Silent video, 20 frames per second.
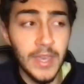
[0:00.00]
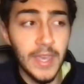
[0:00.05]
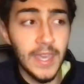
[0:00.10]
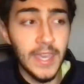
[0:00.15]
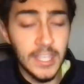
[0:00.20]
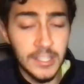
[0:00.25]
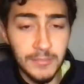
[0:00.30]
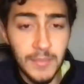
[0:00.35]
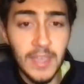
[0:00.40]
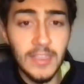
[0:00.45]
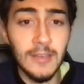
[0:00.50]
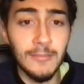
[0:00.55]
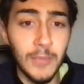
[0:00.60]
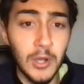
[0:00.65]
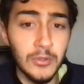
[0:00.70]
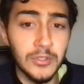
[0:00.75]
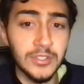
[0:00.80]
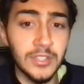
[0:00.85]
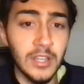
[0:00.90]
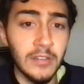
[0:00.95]
He's made the
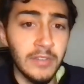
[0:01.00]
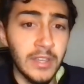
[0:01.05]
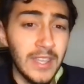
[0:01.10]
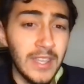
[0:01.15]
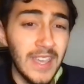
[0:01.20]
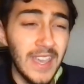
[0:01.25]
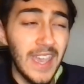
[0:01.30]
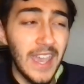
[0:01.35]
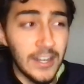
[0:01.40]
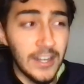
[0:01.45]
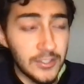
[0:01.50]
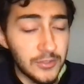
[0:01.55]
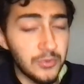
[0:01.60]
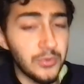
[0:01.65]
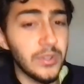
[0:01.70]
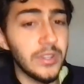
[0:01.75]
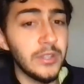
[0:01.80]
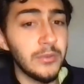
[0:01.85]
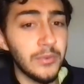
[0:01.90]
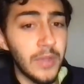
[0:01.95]
most of it, and it's
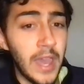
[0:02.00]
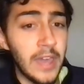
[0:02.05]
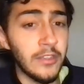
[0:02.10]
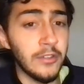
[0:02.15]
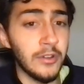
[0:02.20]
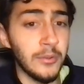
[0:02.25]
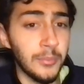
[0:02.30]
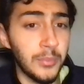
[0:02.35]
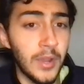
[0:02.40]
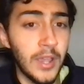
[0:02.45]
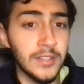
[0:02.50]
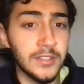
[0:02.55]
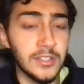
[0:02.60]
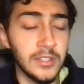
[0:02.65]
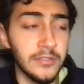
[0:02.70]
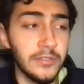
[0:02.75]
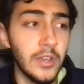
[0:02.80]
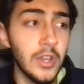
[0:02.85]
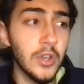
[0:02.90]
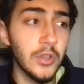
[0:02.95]
really rather
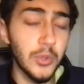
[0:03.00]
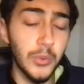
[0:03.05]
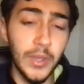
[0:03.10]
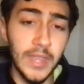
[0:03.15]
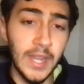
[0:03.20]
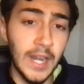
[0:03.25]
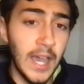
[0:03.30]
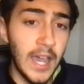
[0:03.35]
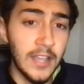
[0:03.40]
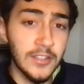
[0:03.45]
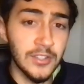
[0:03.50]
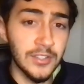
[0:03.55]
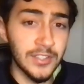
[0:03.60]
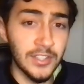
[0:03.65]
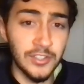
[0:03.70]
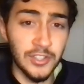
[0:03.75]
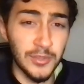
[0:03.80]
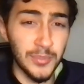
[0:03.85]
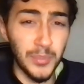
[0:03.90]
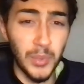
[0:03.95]
impressive the way that Hodgins has
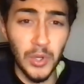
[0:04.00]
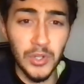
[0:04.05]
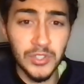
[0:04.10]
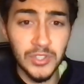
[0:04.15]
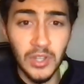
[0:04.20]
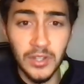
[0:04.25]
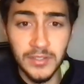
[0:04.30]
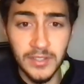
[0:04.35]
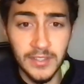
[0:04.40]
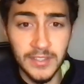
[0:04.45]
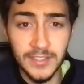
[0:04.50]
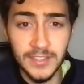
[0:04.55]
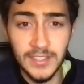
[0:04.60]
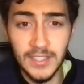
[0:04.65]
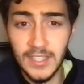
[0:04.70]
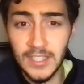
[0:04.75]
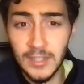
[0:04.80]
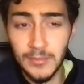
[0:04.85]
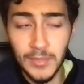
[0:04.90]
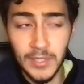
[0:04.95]
just burst onto the
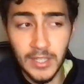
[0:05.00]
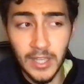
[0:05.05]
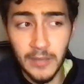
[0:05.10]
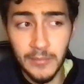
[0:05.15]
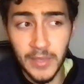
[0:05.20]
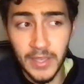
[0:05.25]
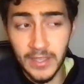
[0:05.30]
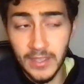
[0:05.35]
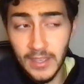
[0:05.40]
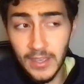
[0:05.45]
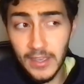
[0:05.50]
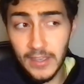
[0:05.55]
scene and become a